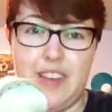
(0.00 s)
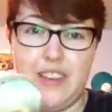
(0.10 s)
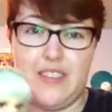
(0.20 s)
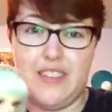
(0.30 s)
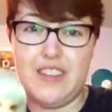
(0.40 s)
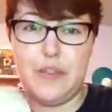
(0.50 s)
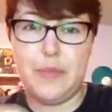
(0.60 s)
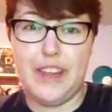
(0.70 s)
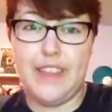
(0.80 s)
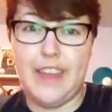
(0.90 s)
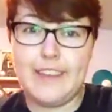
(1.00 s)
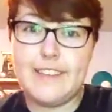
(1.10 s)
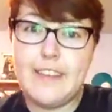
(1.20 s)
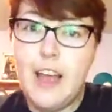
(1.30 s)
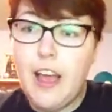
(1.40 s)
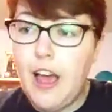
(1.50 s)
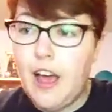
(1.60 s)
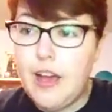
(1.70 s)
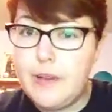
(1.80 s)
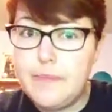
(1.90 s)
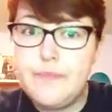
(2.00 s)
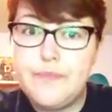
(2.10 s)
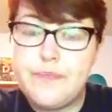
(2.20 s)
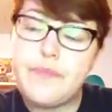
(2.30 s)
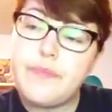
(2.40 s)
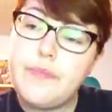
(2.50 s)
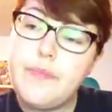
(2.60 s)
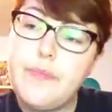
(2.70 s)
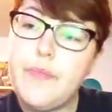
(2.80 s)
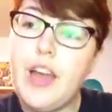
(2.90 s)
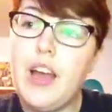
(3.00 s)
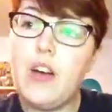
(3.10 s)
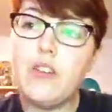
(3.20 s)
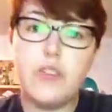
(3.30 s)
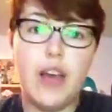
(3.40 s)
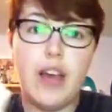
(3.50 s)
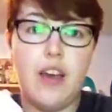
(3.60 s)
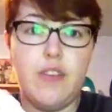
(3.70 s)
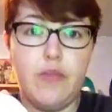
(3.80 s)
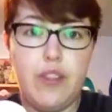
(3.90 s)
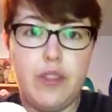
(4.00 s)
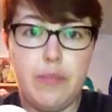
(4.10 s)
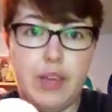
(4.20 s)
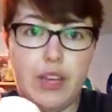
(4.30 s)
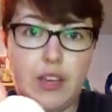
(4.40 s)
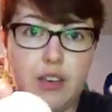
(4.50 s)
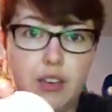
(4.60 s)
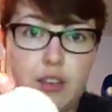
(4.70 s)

had said so many things. Um, I also have with me